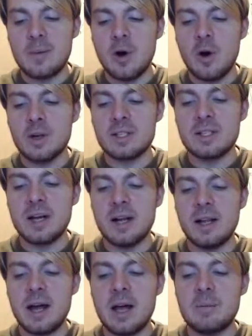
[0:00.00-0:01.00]

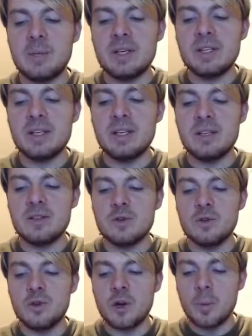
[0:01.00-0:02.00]
hostile NPCs to
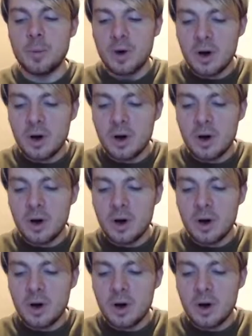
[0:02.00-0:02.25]
drop